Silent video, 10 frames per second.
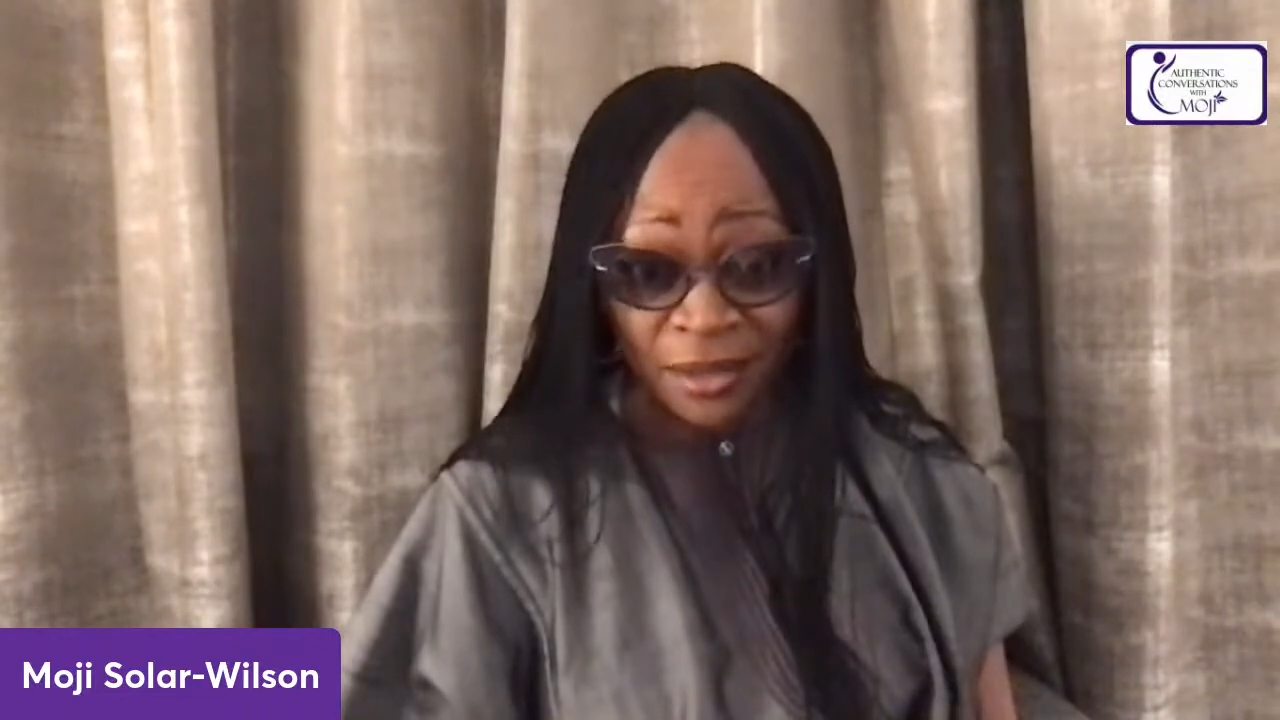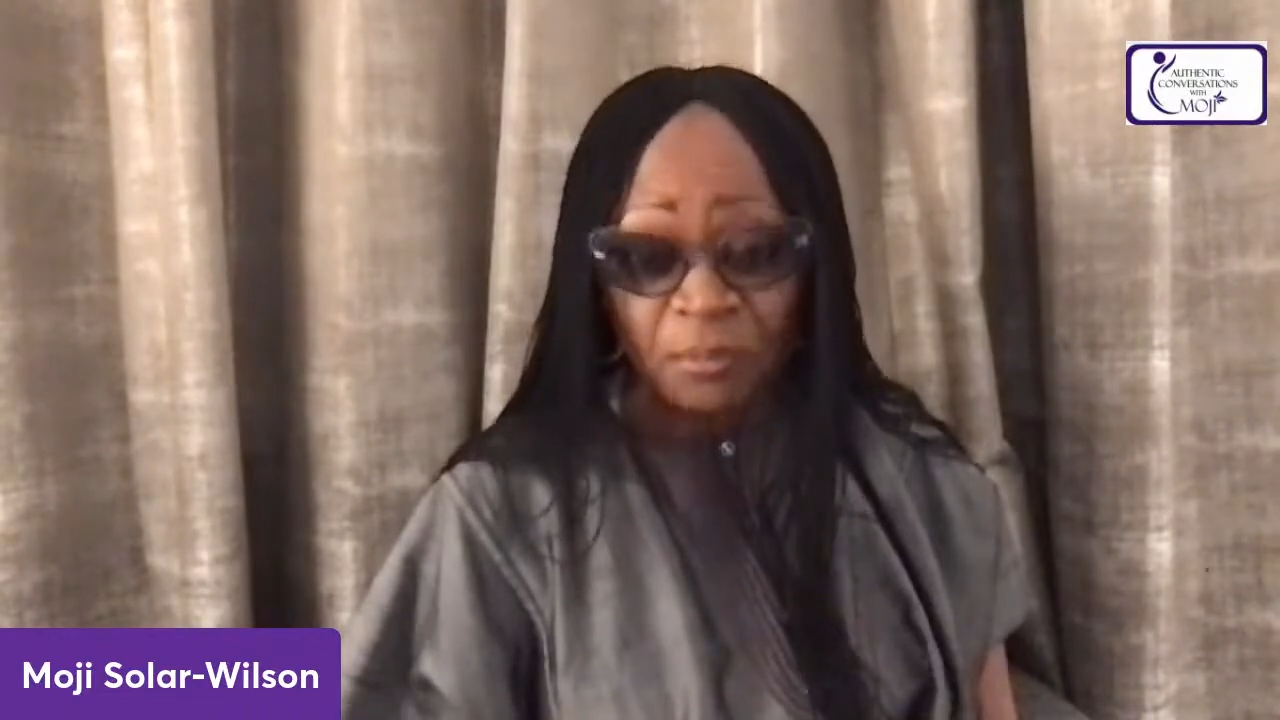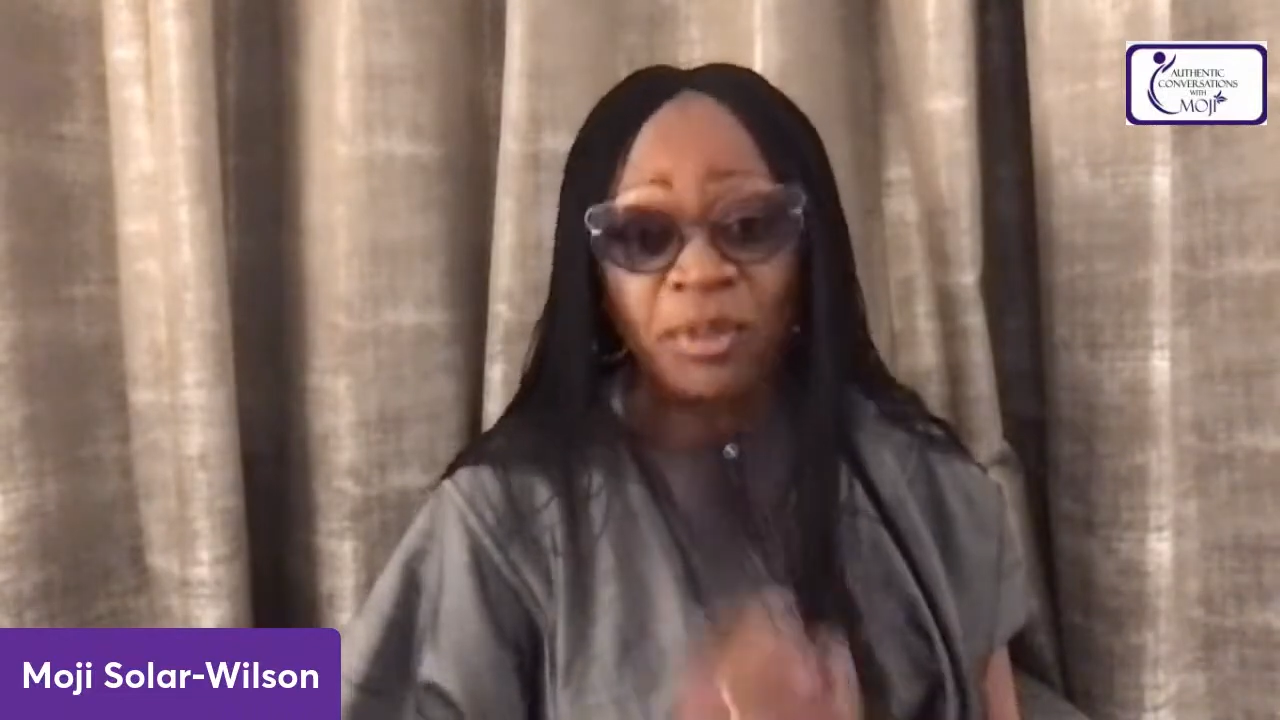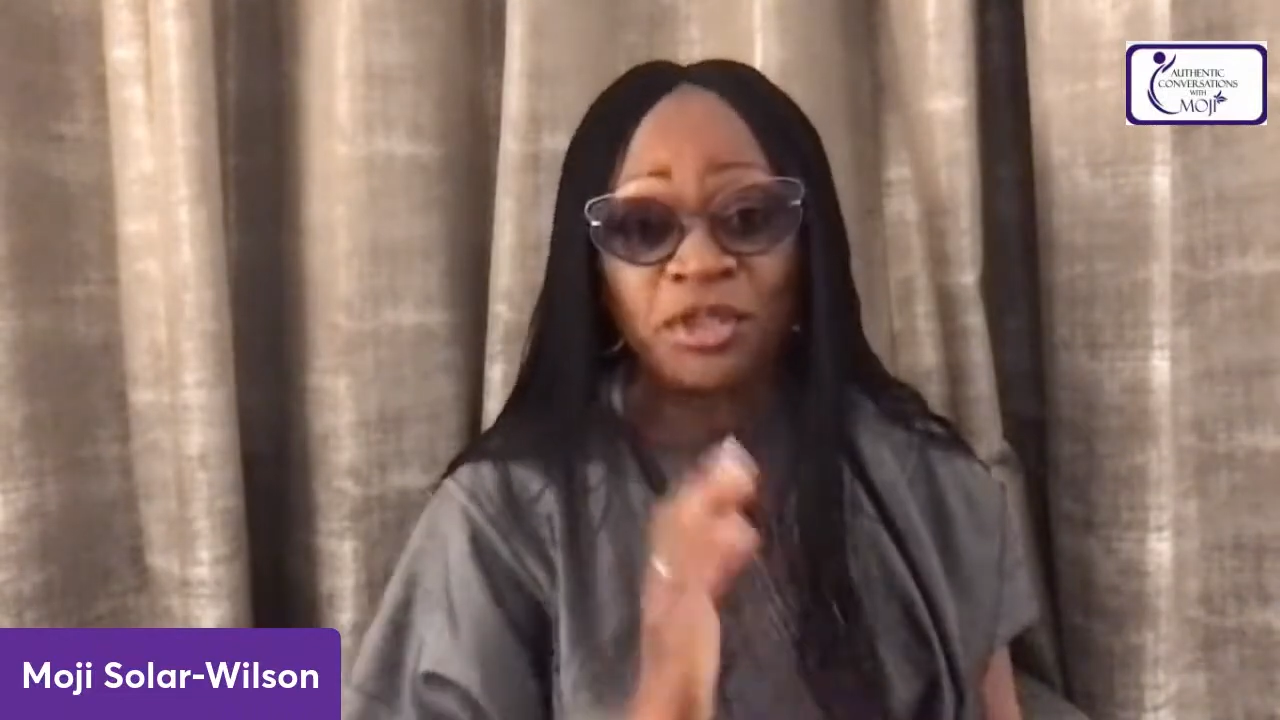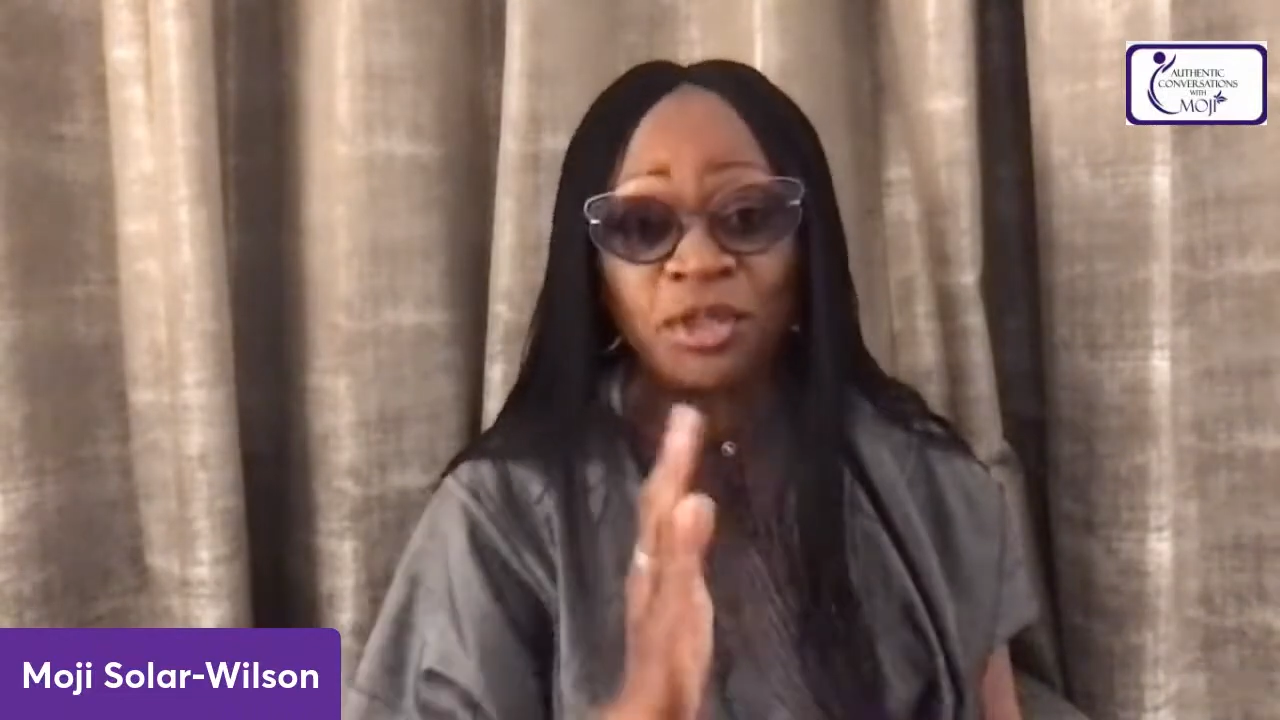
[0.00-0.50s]

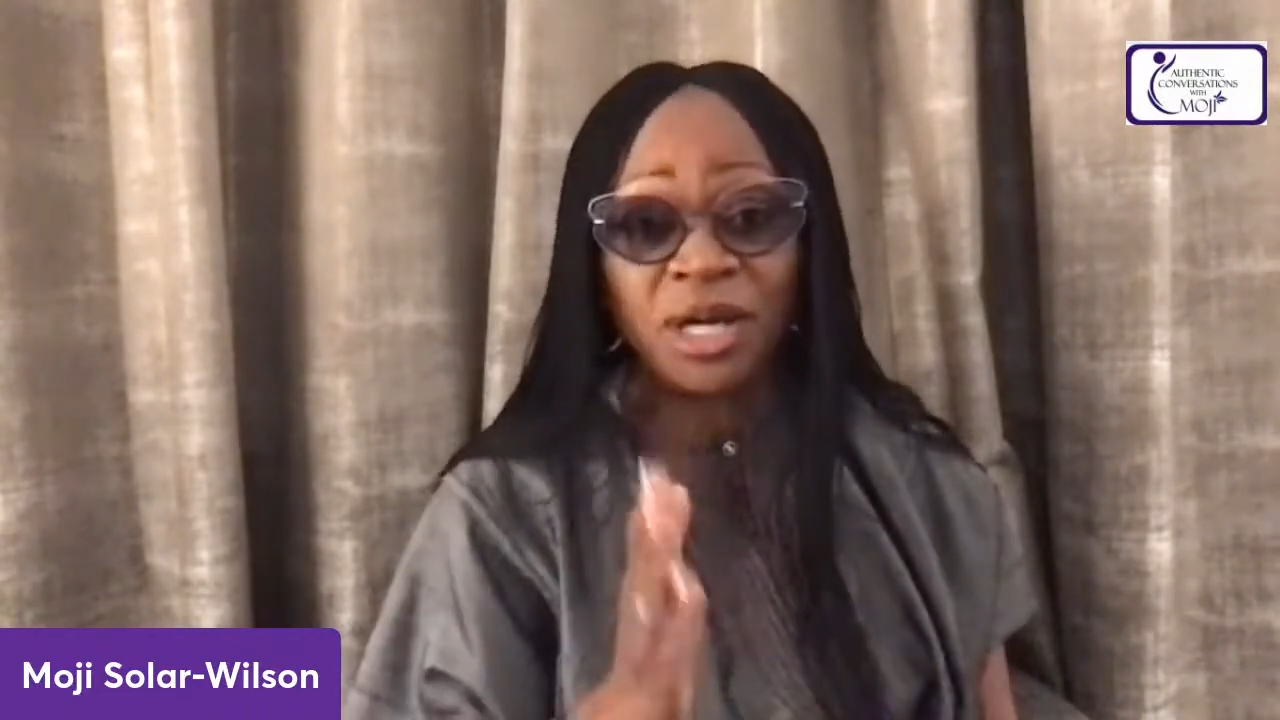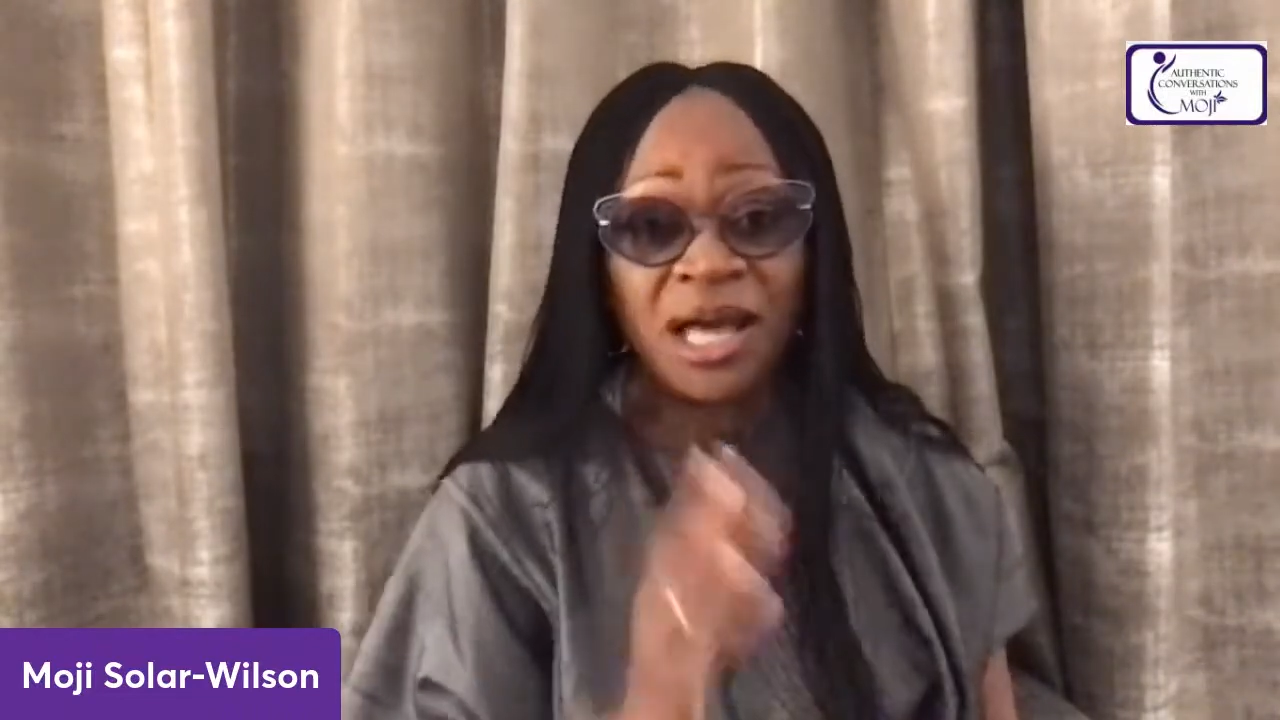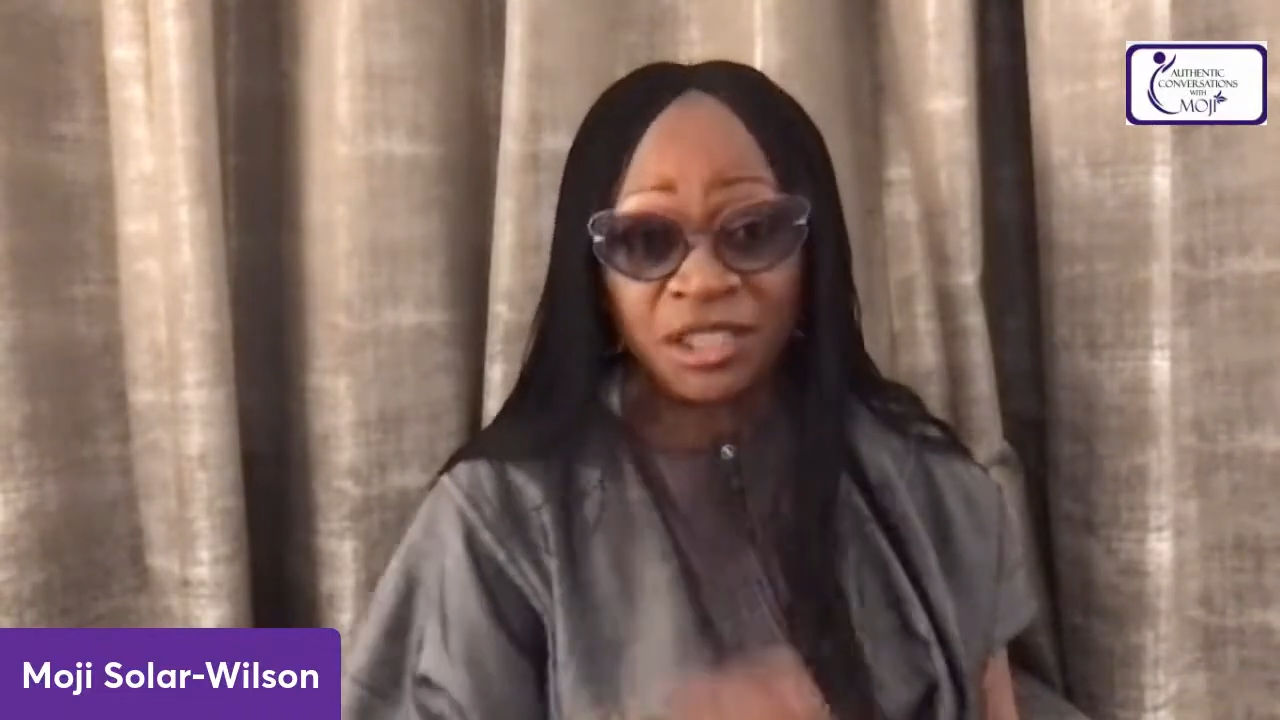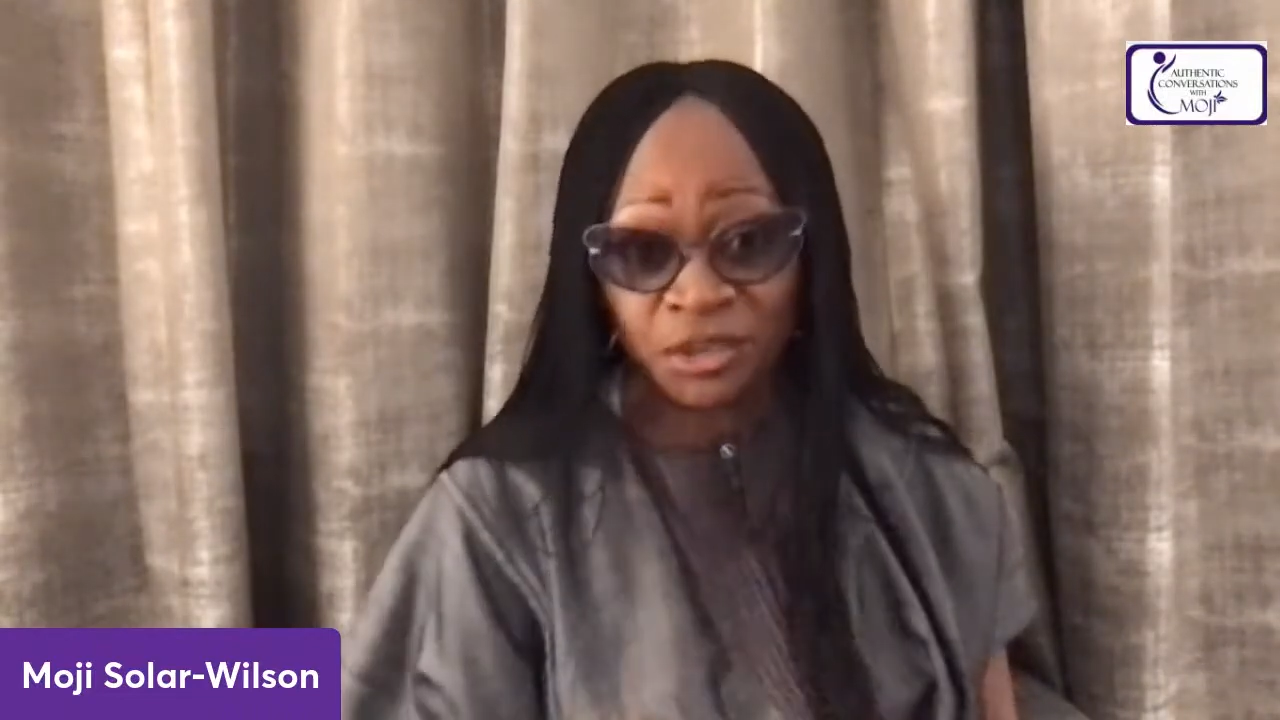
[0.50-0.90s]
but you can't